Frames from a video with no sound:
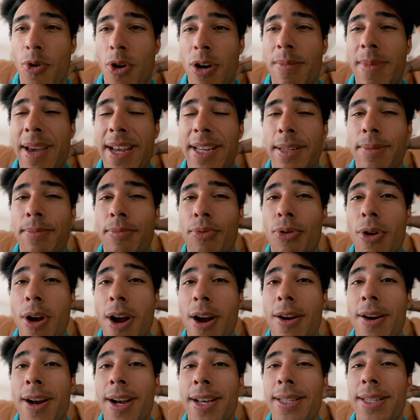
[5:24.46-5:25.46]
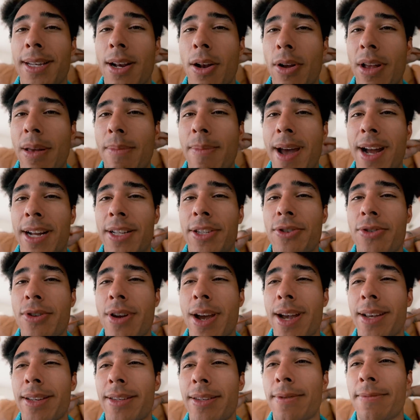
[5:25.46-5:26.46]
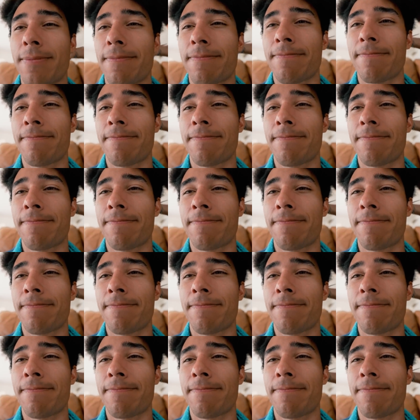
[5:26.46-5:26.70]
gonna make some progress and I'll get back to you guys.